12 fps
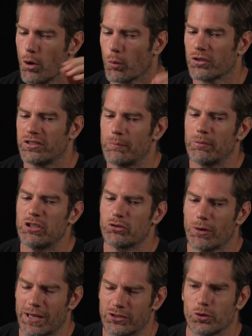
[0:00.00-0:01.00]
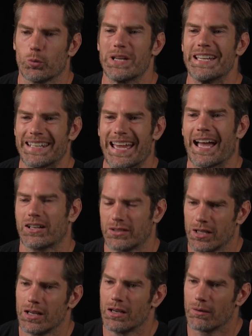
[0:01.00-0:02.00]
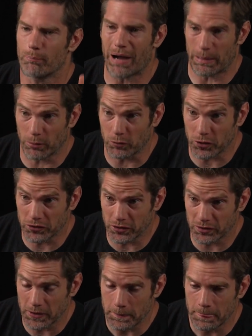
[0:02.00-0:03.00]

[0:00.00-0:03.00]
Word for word: or simply trying to reenact Bible verses.